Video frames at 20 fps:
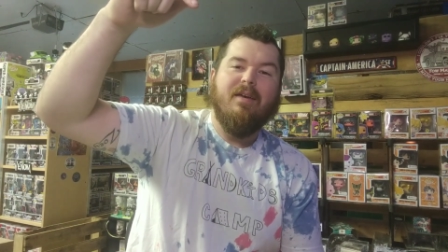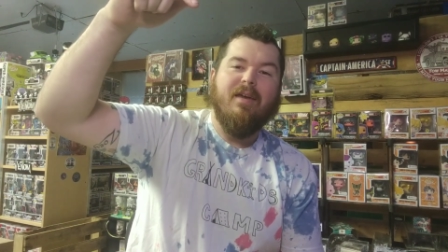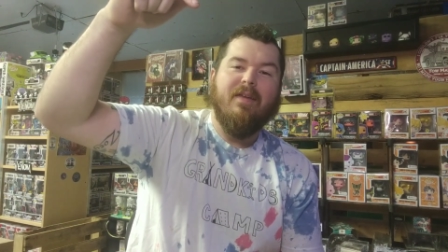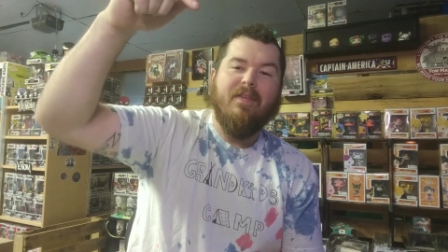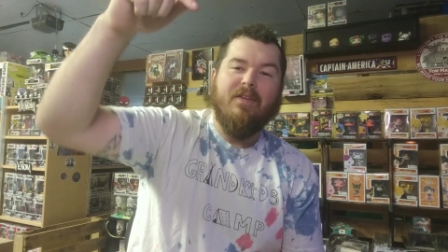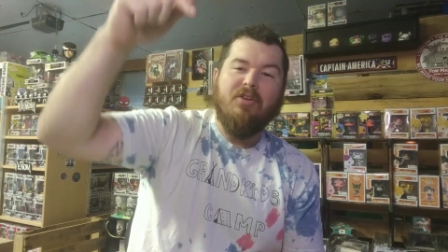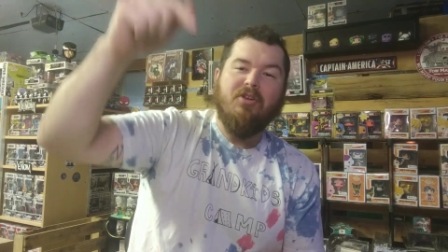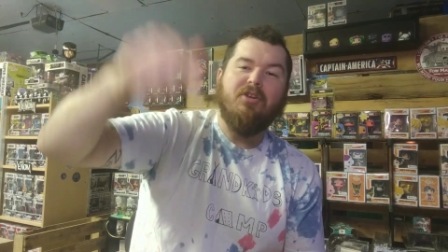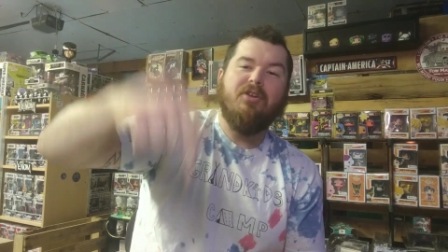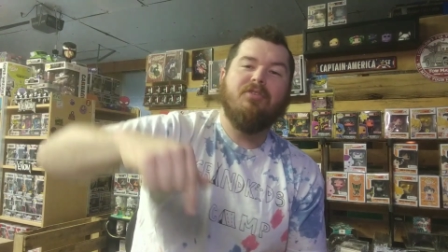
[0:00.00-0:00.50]
and
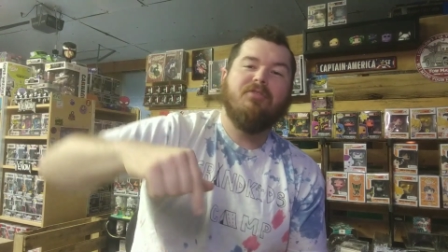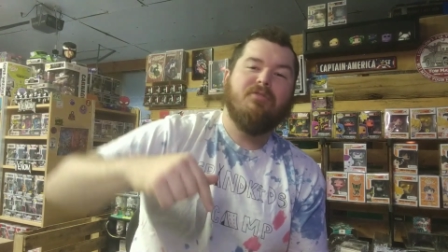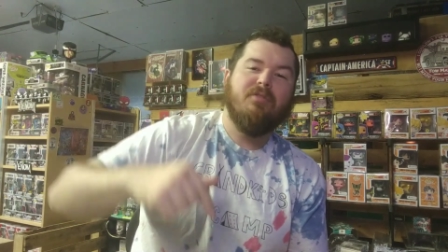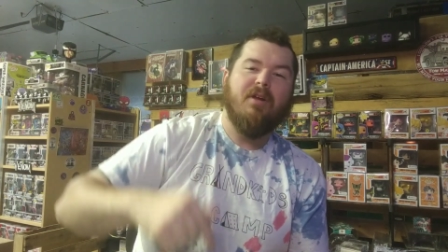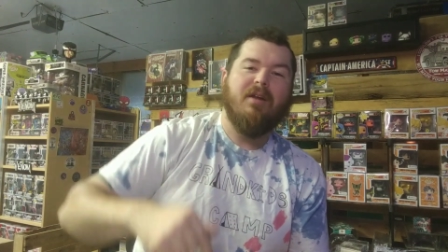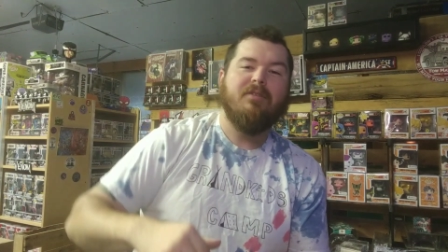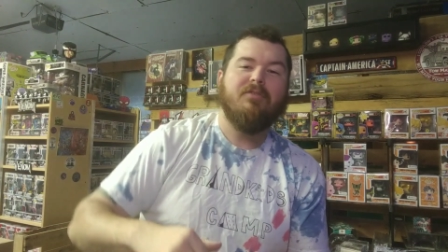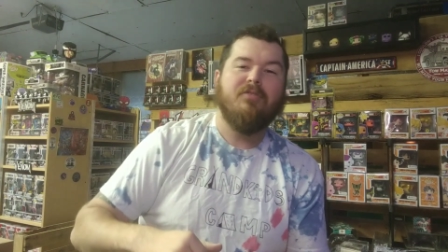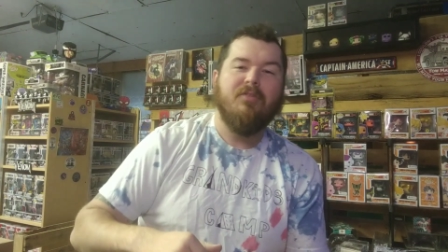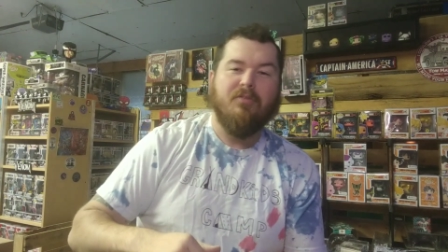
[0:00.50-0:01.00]
then you can
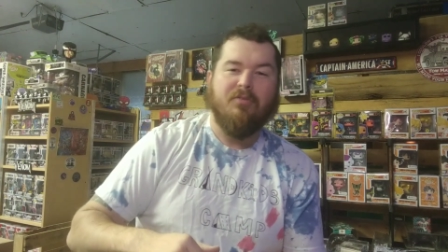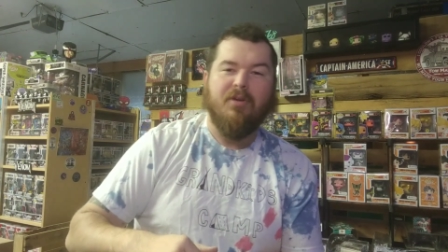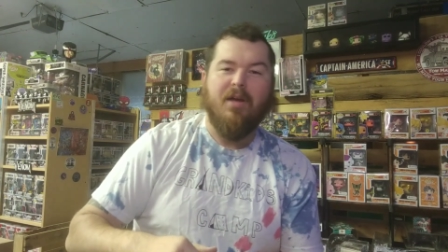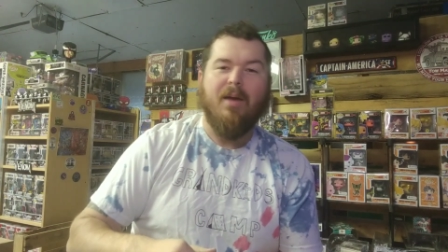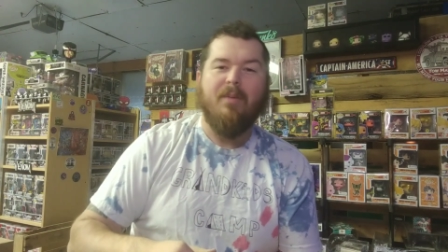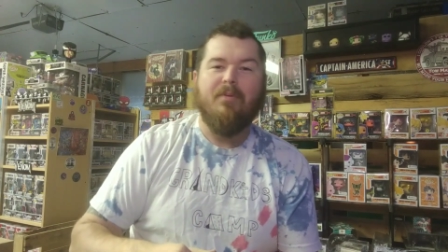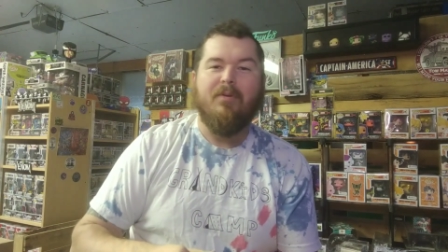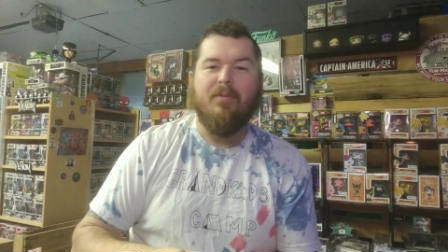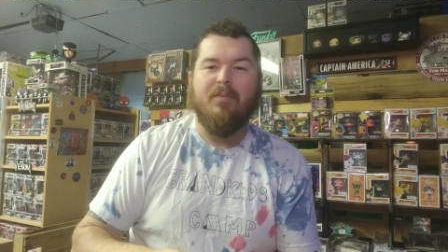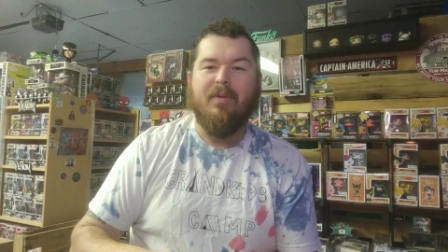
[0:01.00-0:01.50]

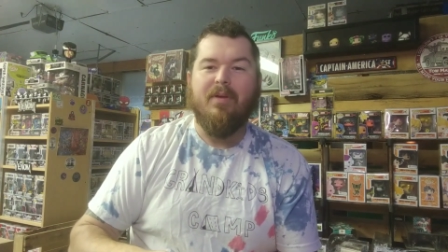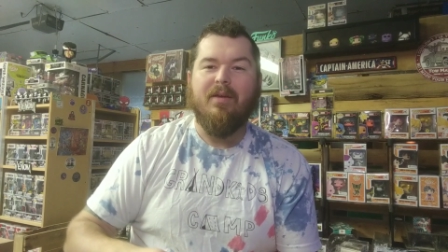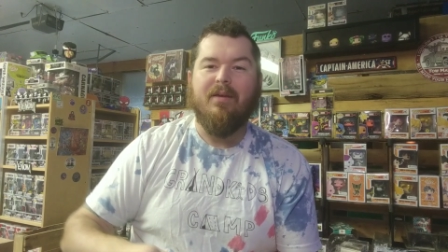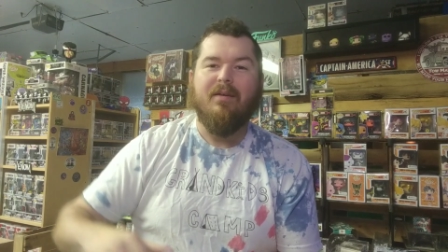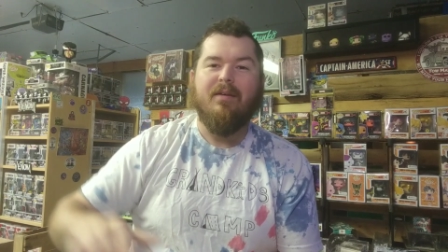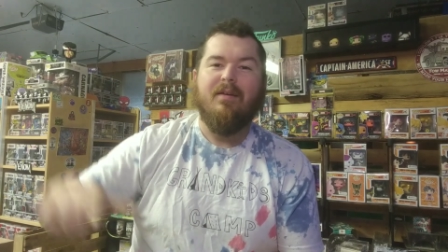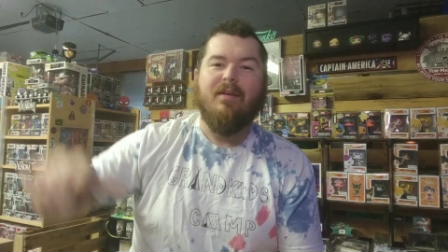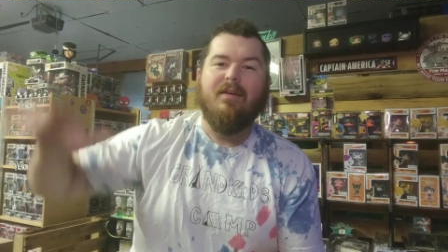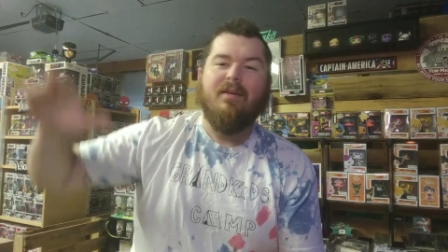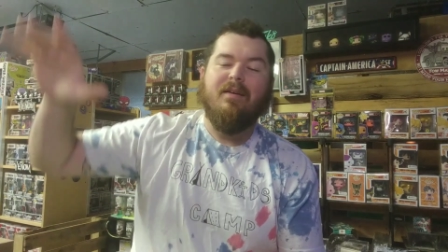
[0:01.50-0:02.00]
subscribe to me.
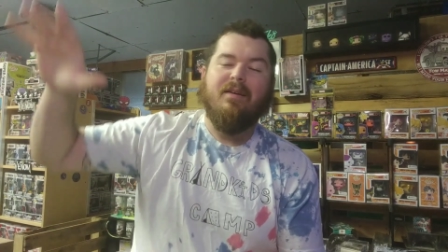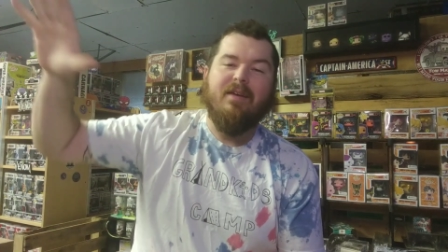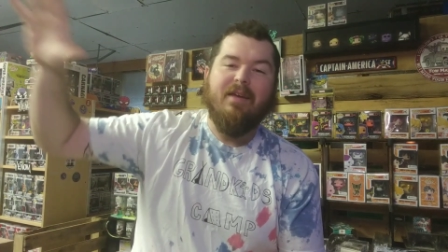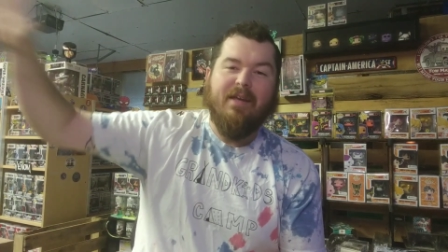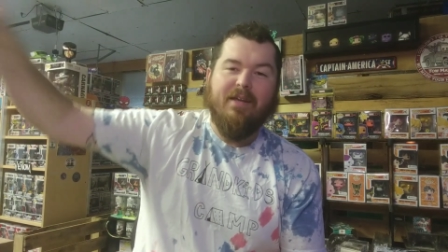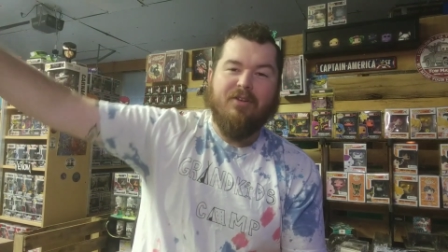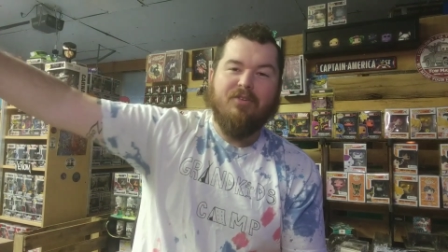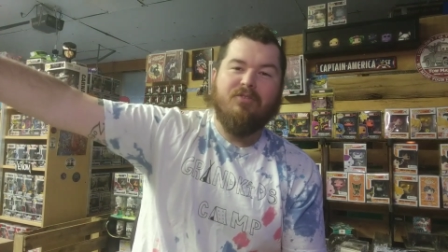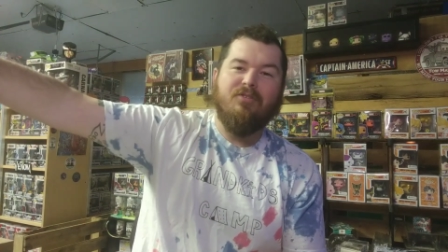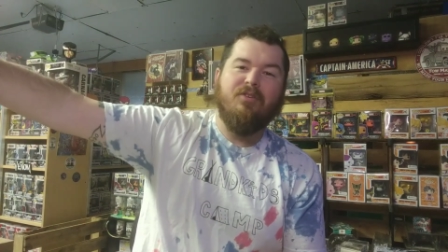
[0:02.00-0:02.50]

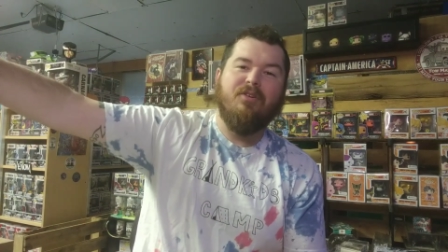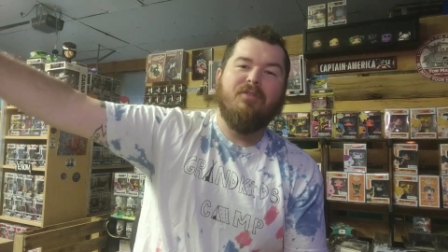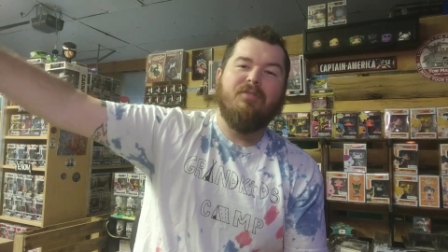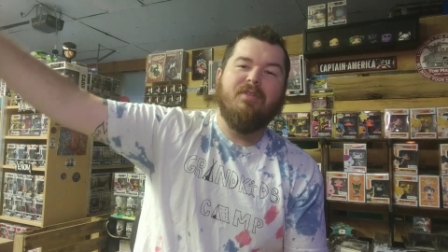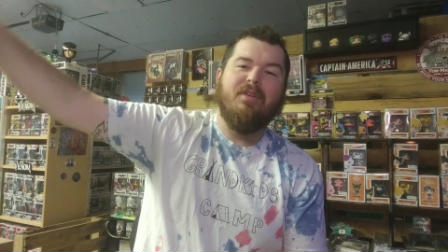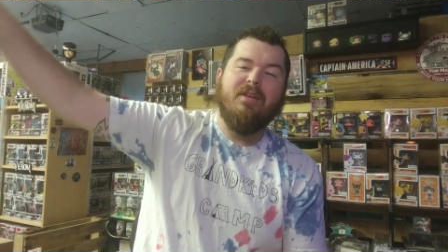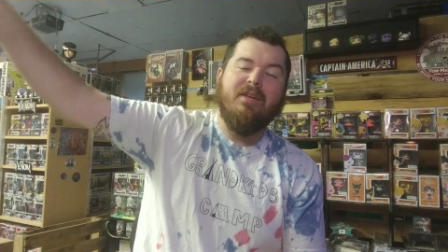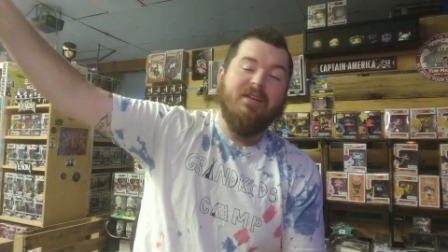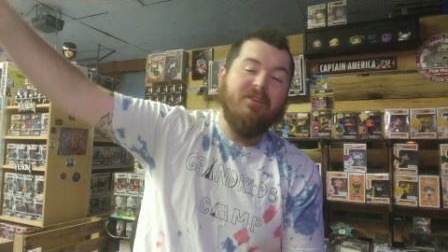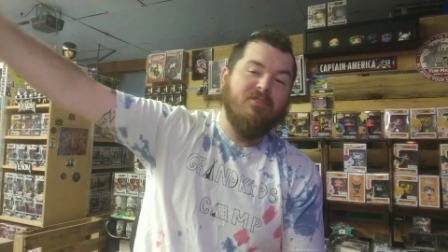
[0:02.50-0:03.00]
He deserves
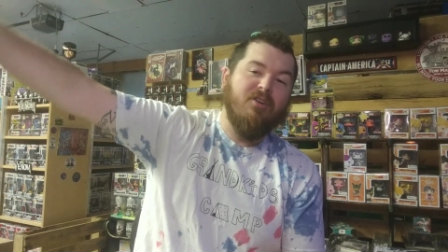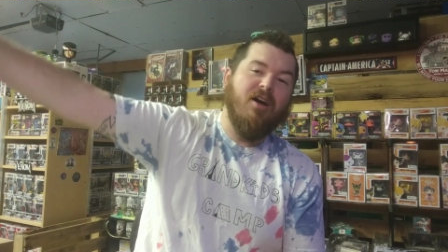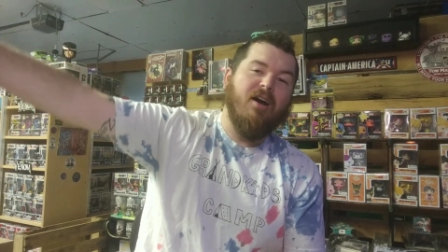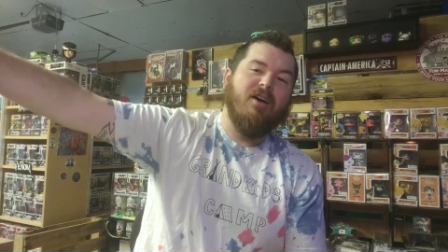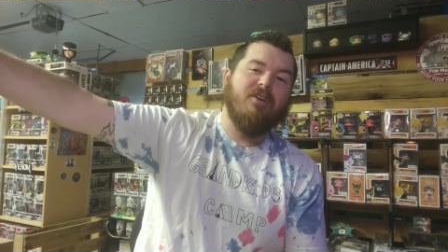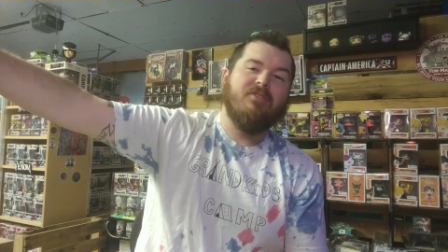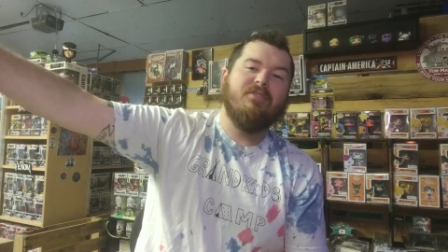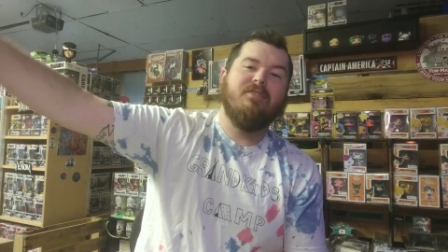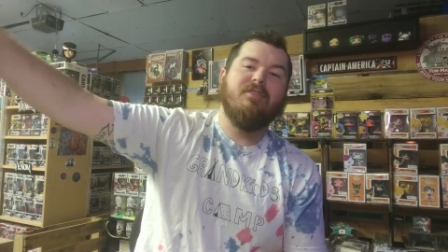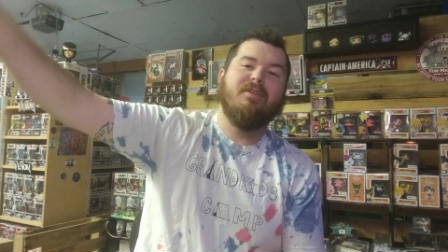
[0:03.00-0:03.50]
it. He's
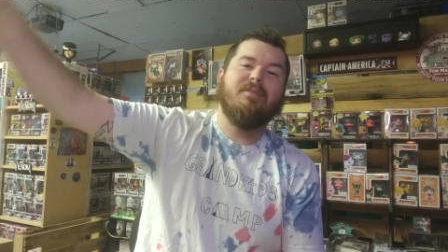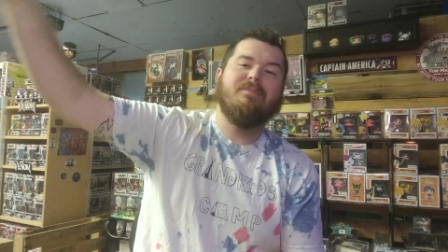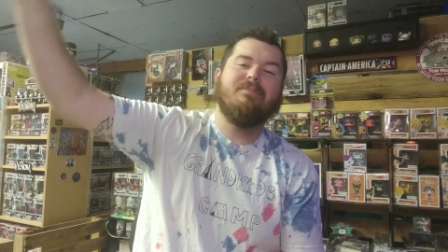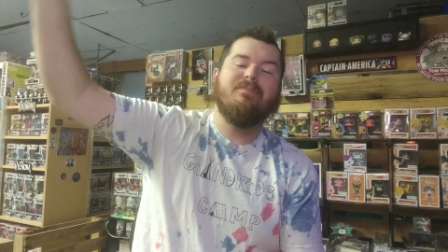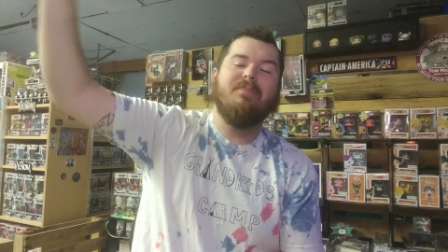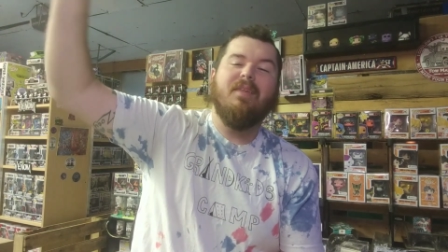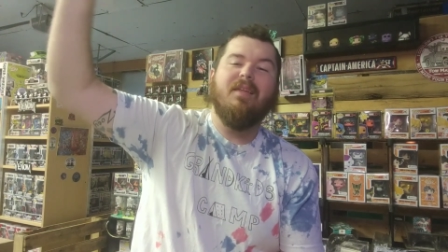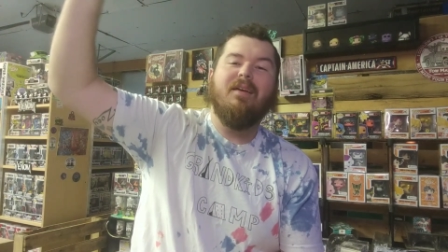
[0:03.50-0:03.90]
awesome.